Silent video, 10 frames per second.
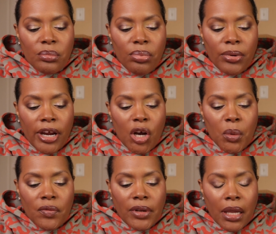brown
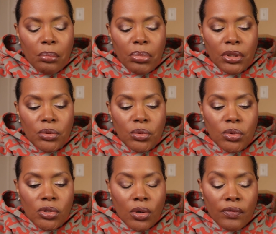with like
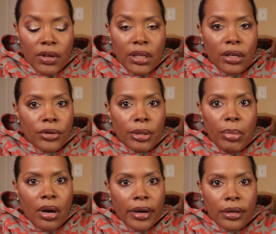blue sort of glittery
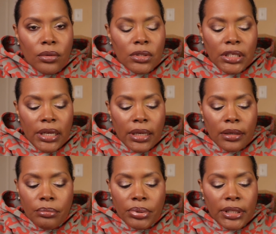particles and it
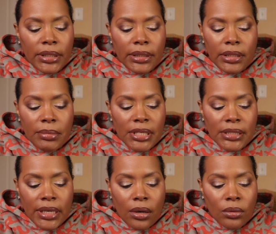completely
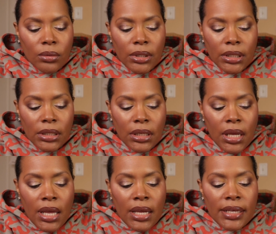missed out on it.
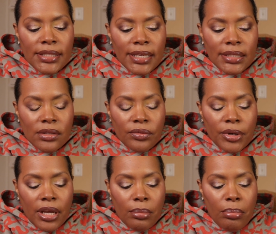It says it's a
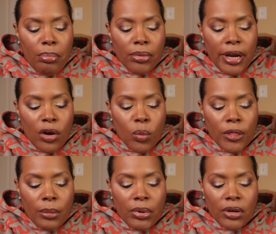red brown with
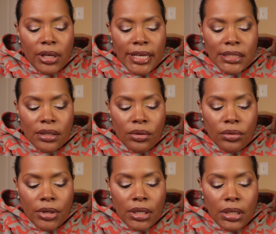a pearlescent
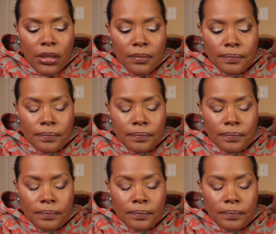green.